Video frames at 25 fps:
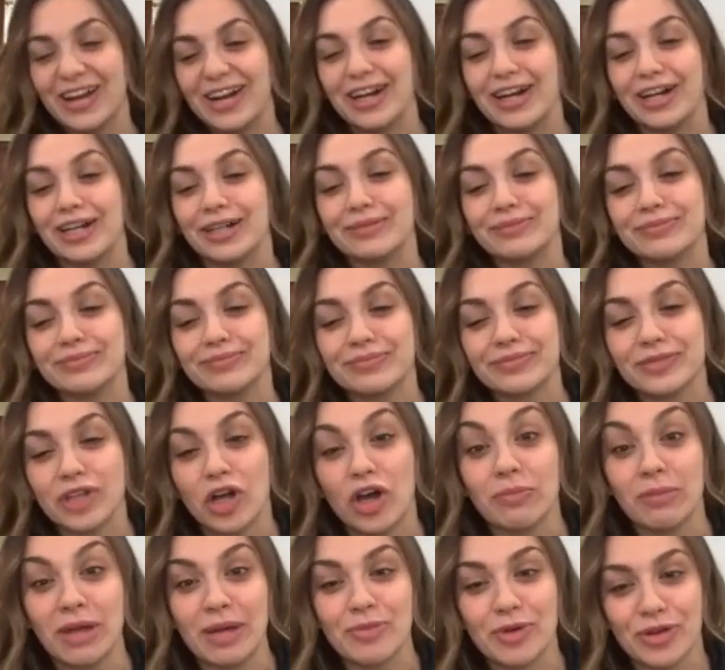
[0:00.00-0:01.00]

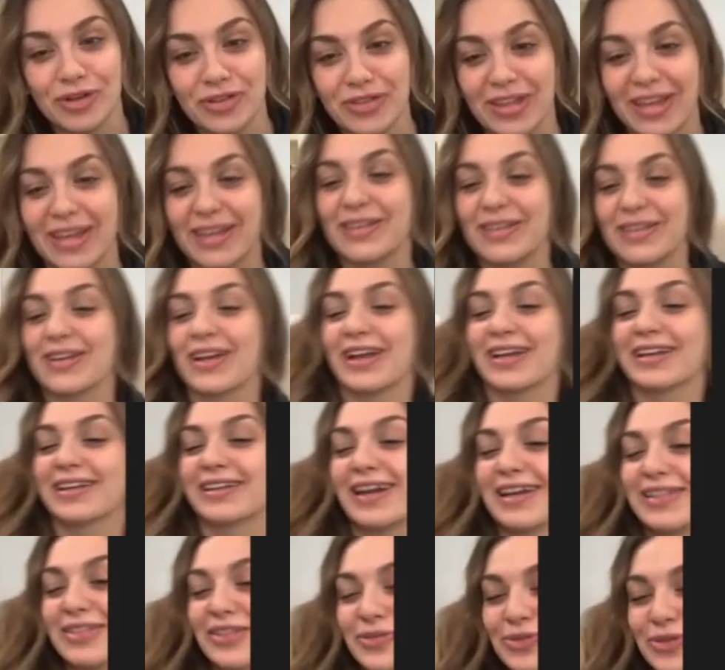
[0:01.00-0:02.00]
on my birthday. I
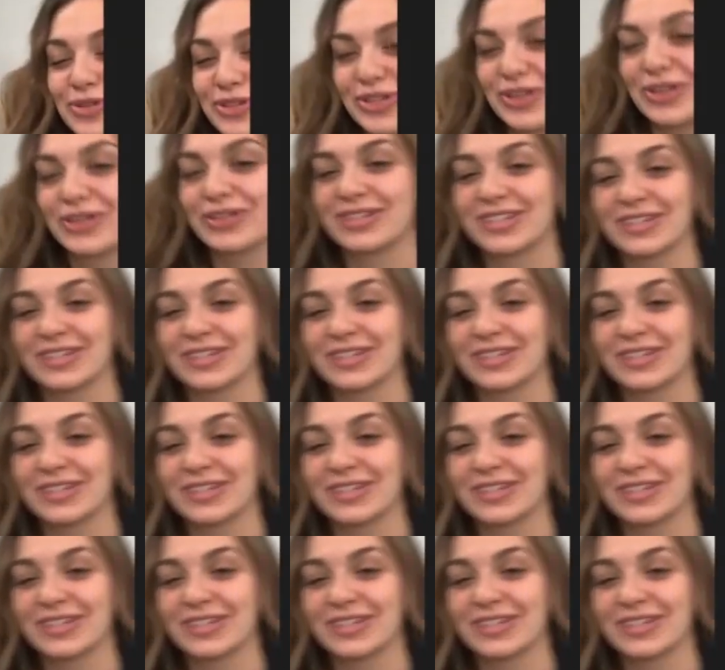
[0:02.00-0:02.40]
got the results